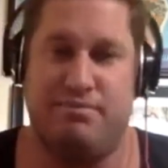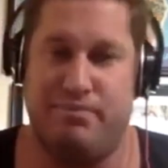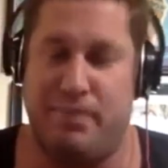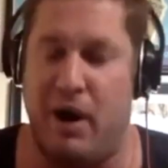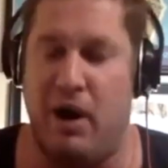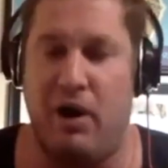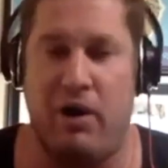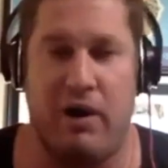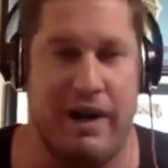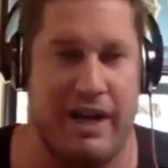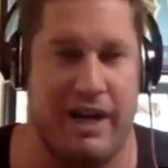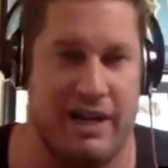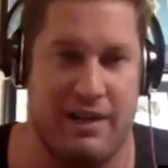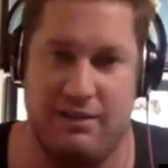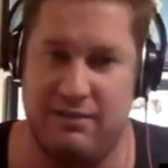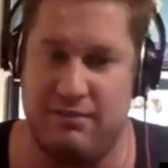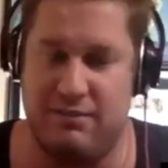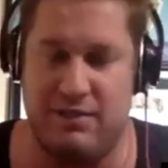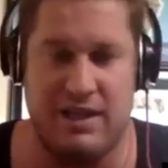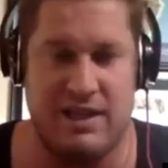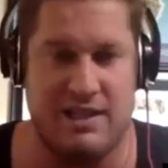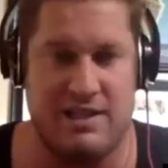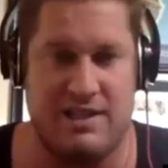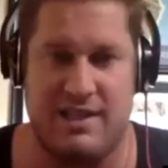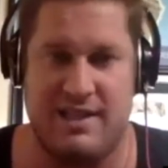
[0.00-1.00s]

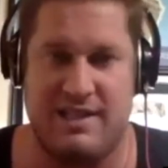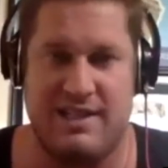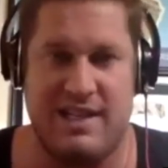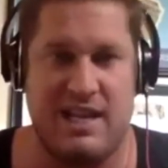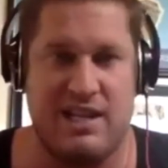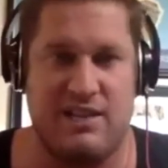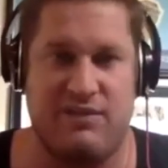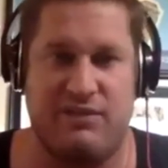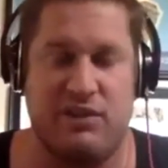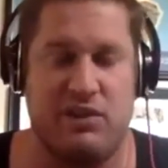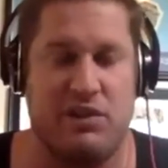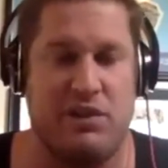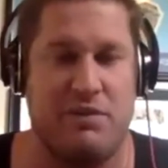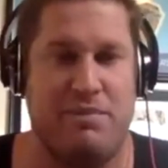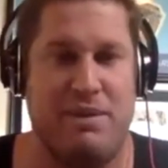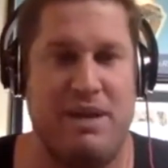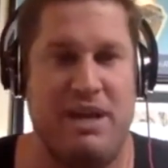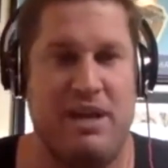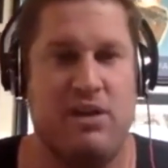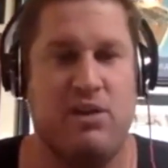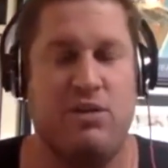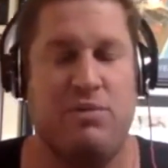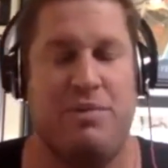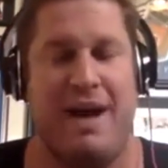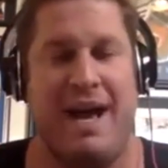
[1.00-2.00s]
barring a successful
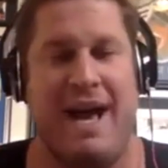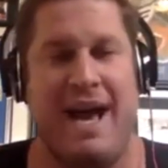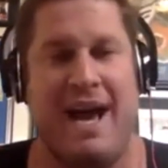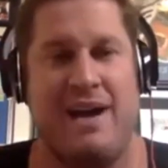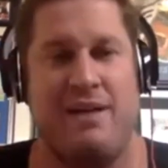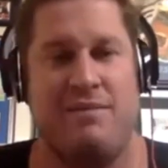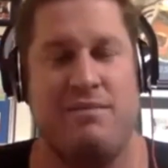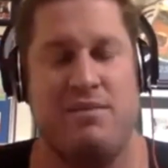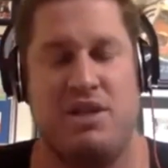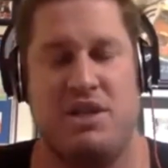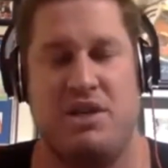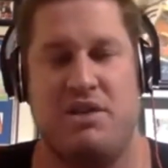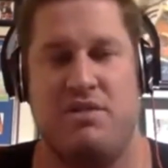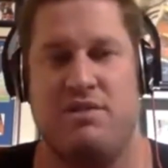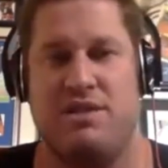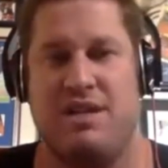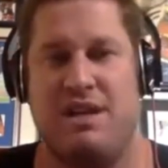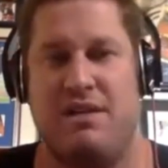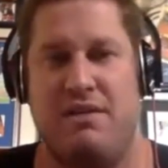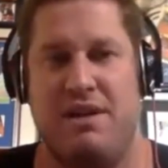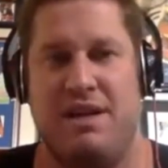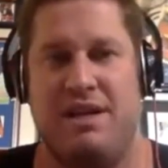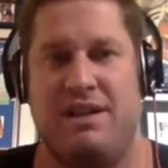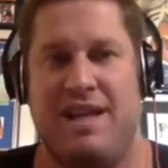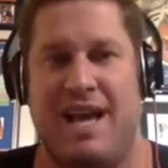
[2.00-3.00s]
appeal by Adam Jones, I
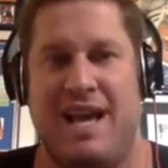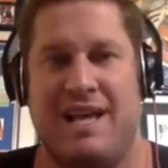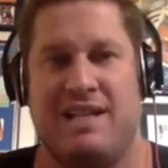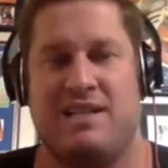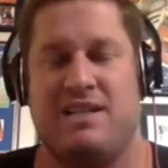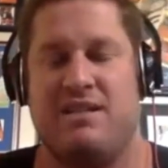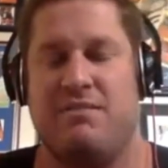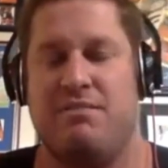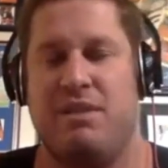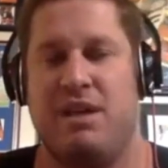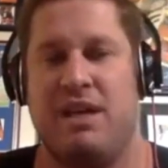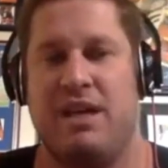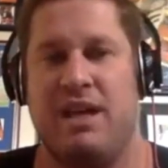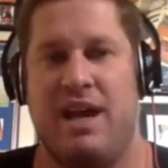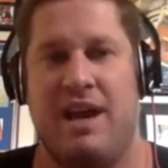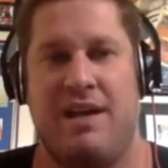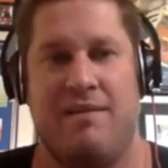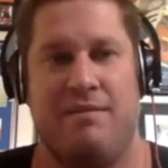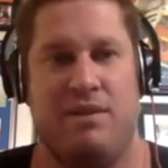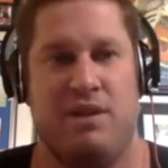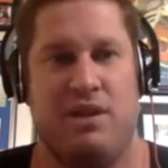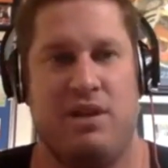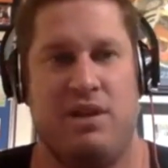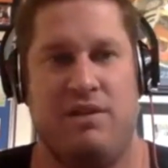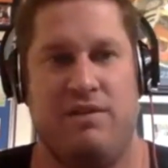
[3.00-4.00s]
think that's something I'm
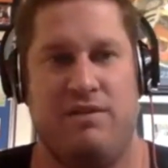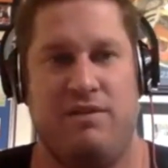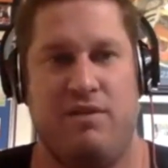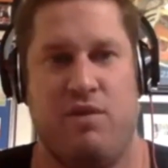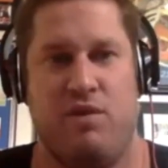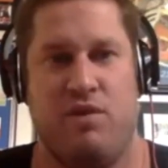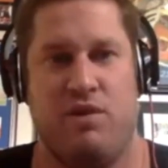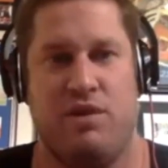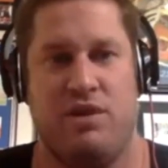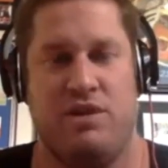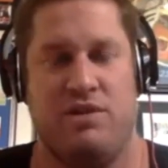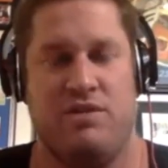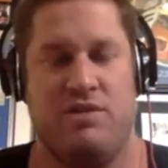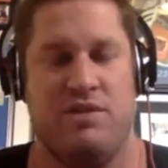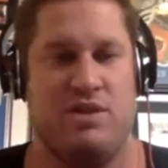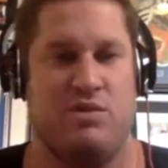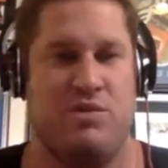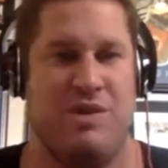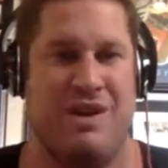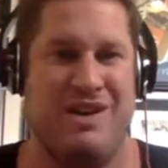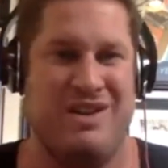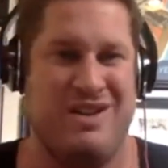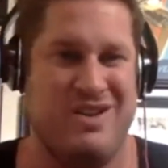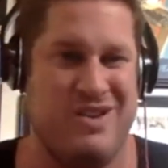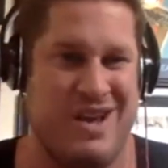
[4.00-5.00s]
looking forward to as
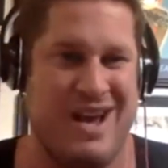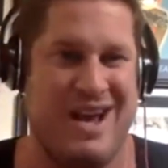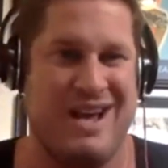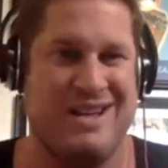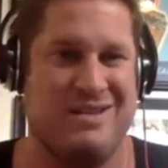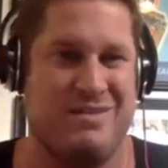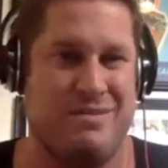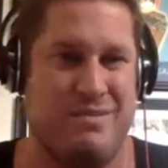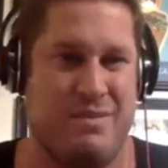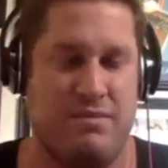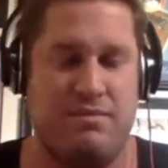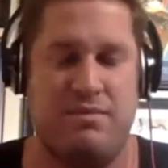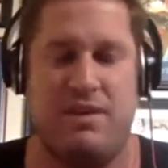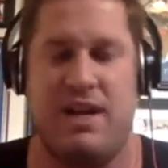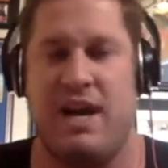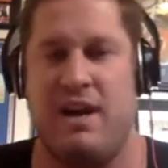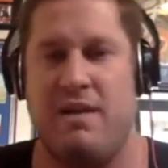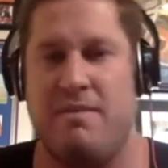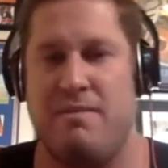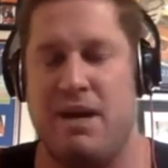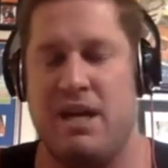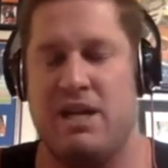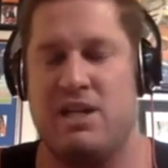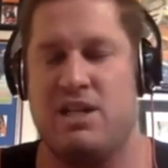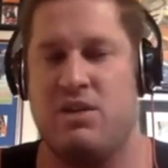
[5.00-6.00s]
well. You guys kind of
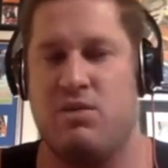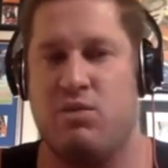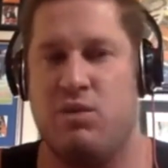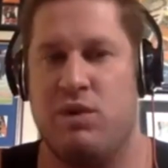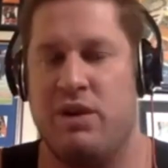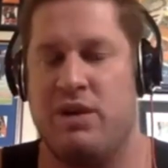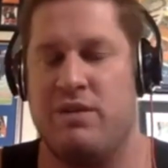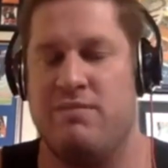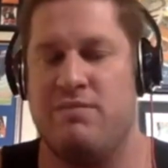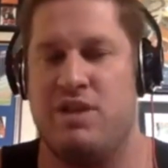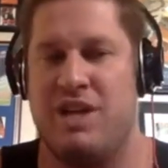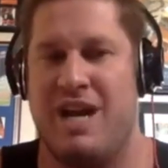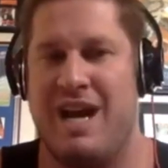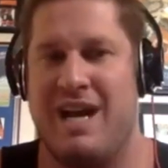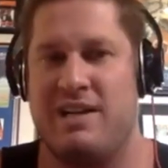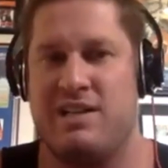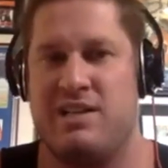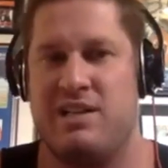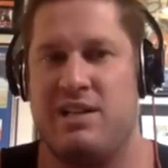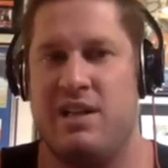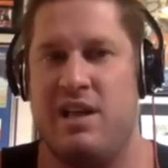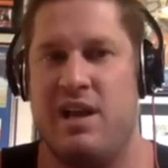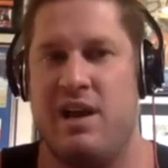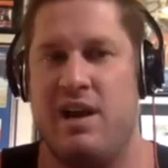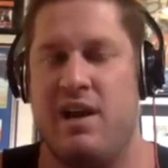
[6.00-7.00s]
mentioned William
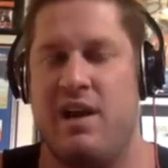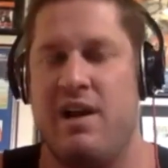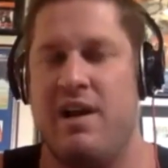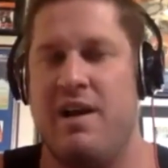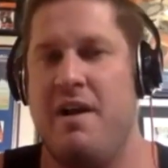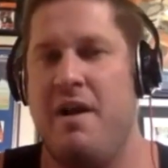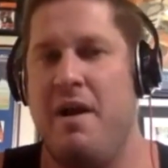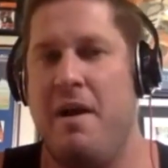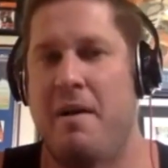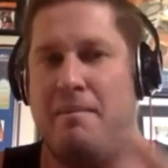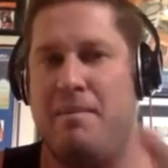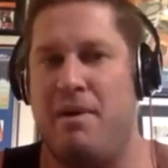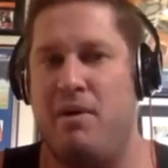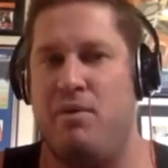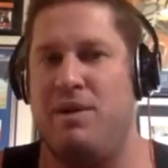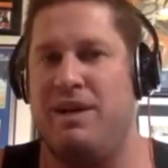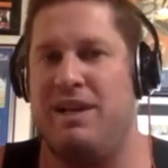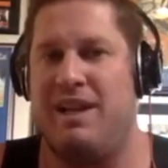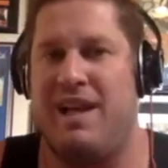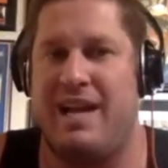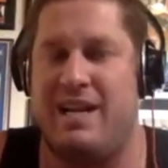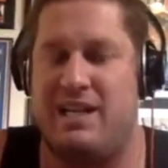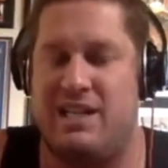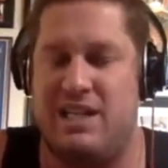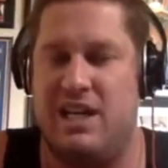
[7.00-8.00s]
Jackson there, but we'd
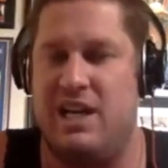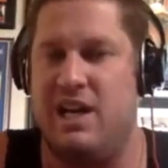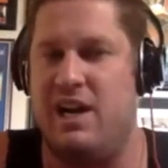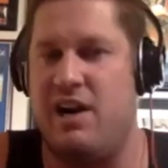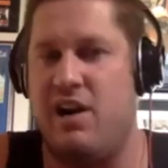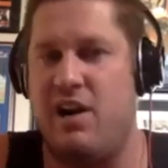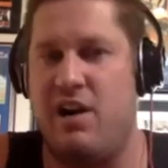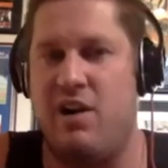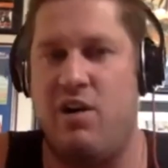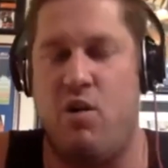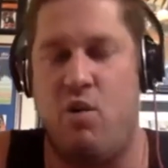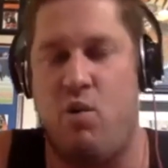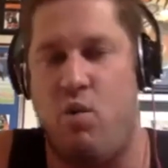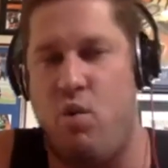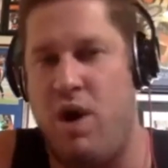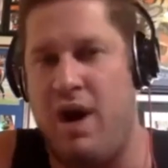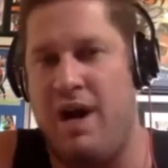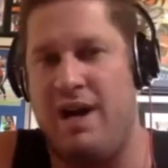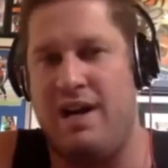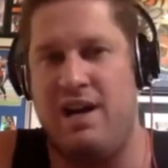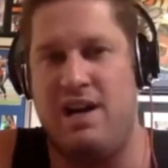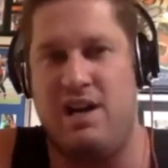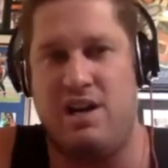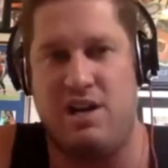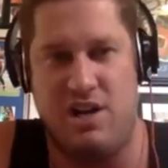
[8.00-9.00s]
like to hear
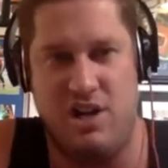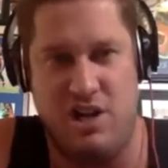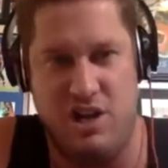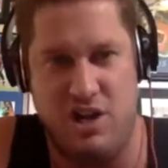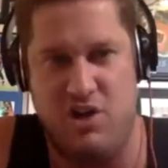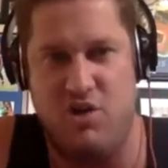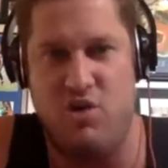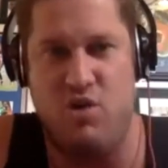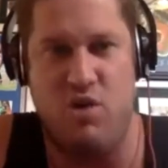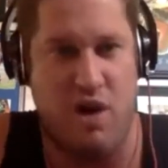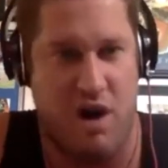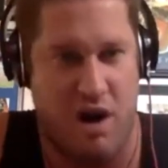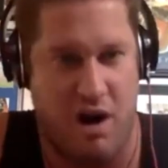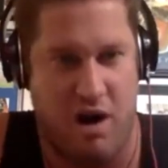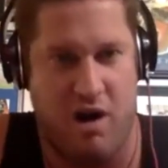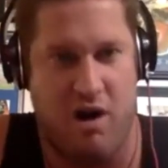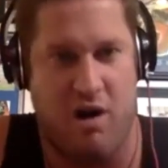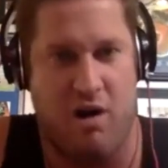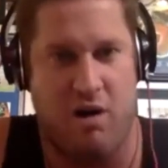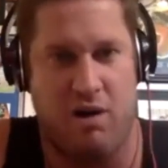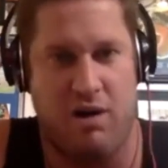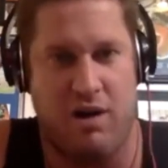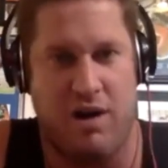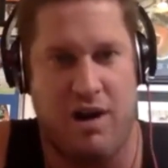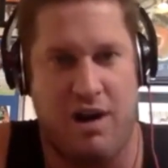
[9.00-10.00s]
what you
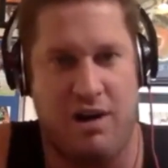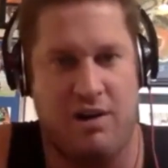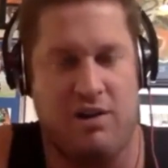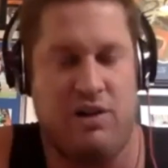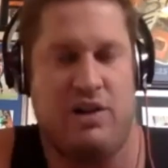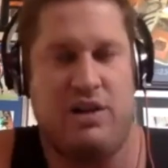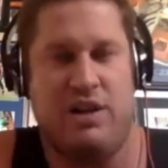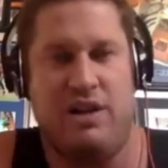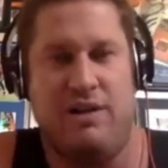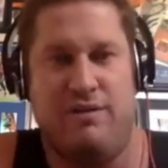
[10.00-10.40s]
all are looking